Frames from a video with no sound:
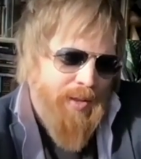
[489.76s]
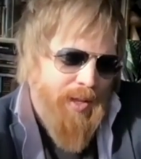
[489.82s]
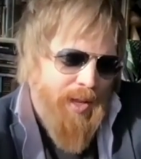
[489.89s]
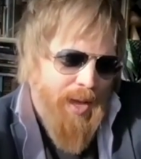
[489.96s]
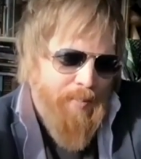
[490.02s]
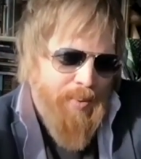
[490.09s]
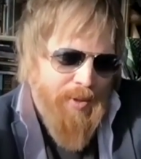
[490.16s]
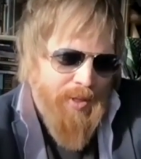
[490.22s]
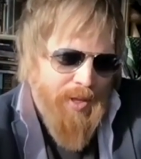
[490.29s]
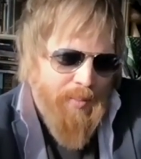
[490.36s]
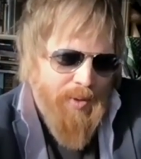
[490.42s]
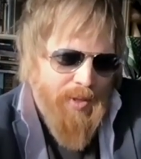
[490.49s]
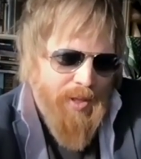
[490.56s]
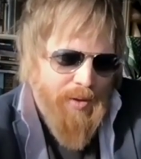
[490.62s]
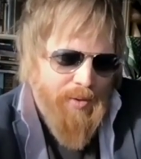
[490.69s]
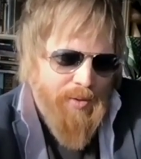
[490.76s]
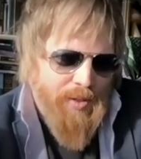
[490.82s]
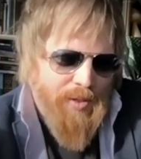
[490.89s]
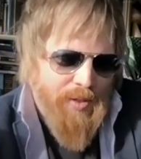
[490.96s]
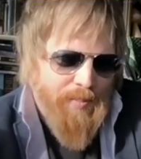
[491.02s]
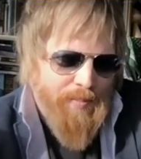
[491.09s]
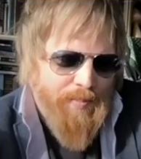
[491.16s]
empathy with
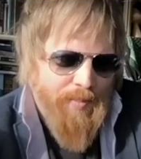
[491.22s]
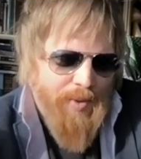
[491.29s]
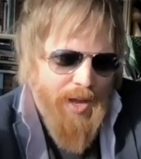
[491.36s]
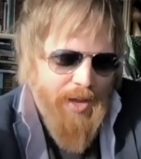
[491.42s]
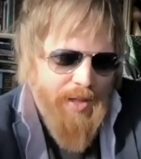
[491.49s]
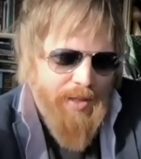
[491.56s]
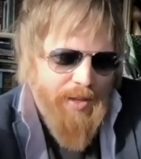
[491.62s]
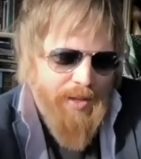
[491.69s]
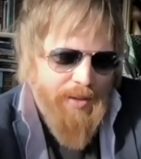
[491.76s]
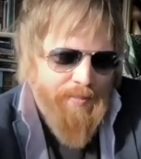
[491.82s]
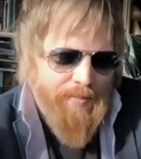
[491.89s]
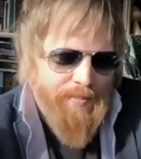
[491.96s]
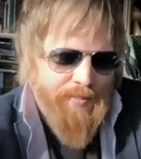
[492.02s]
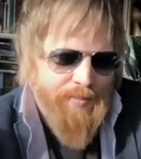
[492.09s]
those other